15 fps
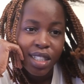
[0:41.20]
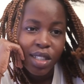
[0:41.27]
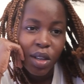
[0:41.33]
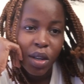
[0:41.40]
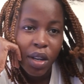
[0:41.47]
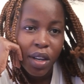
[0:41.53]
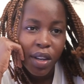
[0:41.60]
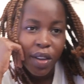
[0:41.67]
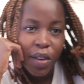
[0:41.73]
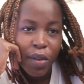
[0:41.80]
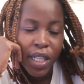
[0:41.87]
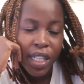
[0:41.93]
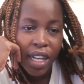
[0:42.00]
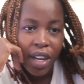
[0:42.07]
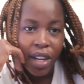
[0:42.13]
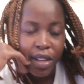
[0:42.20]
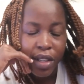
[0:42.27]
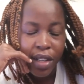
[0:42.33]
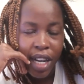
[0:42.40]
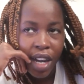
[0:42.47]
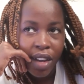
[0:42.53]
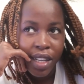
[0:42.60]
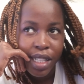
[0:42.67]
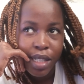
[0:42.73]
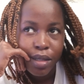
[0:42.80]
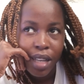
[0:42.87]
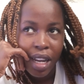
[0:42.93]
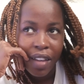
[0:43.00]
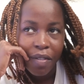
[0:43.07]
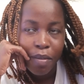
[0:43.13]
so what uh, how
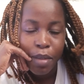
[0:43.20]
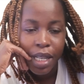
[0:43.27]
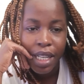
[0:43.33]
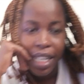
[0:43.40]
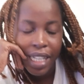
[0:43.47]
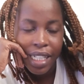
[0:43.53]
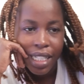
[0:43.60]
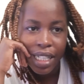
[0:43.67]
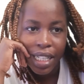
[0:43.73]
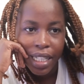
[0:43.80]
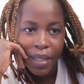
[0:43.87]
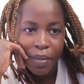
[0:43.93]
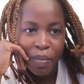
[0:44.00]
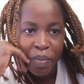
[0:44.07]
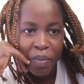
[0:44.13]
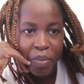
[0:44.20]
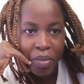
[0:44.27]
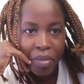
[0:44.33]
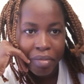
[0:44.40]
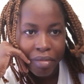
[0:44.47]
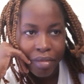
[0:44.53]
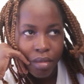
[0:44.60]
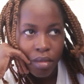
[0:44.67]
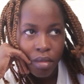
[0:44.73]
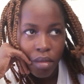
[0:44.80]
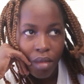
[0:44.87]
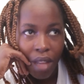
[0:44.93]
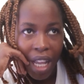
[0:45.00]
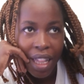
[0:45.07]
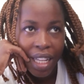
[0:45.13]
has life been lately
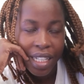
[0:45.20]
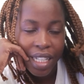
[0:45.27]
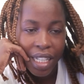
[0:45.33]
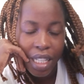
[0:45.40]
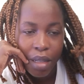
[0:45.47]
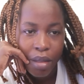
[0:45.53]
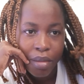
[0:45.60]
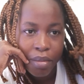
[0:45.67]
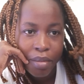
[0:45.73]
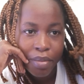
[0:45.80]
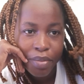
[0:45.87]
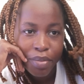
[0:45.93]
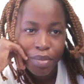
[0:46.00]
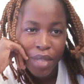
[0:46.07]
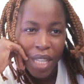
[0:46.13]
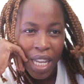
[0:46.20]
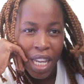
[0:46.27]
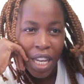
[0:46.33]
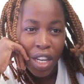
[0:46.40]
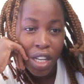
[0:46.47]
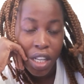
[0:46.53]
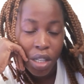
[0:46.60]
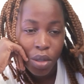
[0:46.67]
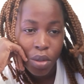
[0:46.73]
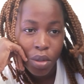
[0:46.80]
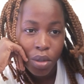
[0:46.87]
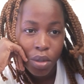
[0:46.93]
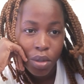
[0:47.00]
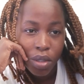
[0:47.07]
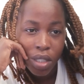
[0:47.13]
there's nothing
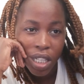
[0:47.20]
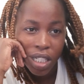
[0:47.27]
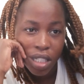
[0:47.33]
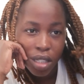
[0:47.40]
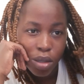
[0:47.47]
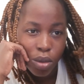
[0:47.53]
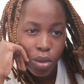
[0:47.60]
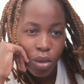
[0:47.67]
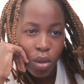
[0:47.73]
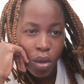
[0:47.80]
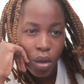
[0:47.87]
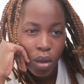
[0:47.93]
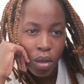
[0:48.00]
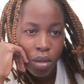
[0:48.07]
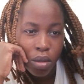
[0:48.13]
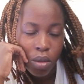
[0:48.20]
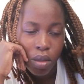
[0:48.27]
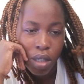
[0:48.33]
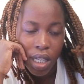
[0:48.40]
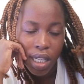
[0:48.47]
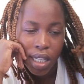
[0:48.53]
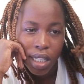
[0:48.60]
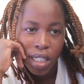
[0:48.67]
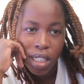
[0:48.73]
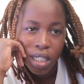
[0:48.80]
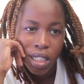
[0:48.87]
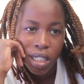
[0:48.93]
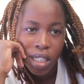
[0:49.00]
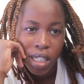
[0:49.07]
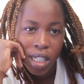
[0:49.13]
new just school work
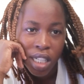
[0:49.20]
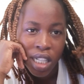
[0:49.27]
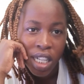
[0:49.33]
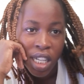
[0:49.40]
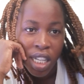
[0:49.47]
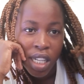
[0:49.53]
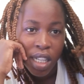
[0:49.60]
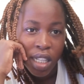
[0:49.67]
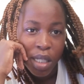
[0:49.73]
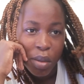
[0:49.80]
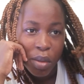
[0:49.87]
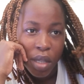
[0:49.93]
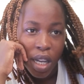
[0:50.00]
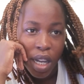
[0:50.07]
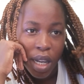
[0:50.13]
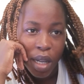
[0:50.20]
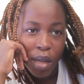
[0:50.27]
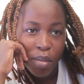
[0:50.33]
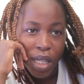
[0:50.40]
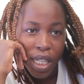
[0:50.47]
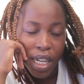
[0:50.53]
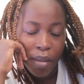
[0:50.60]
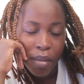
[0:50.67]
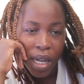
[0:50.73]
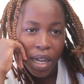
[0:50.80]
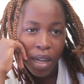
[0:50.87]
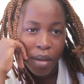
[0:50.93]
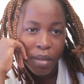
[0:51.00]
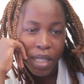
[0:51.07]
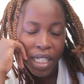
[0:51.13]
uh, being a
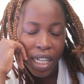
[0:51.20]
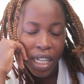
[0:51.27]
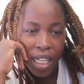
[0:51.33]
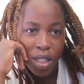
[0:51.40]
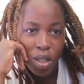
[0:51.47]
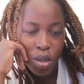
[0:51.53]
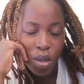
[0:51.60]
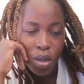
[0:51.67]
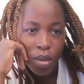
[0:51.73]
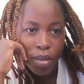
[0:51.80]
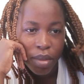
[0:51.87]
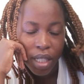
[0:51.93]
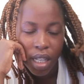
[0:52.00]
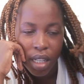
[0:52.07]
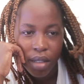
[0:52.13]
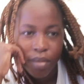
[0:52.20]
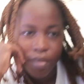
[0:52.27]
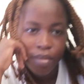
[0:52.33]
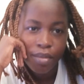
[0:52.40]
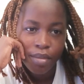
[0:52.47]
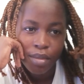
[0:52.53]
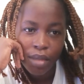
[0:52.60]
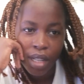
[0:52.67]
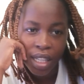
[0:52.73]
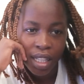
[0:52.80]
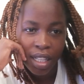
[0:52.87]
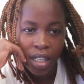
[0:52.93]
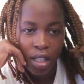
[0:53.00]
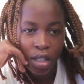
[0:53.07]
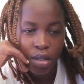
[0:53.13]
mom staying at home yeah
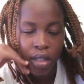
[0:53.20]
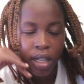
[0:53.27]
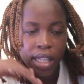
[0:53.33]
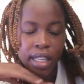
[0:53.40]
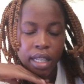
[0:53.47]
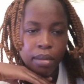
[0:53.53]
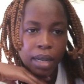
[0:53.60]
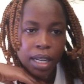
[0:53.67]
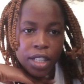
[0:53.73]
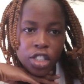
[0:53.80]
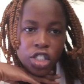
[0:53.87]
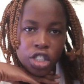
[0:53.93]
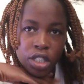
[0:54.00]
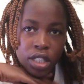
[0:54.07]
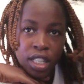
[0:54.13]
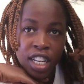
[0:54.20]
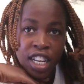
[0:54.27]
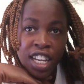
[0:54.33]
nothing new nothing much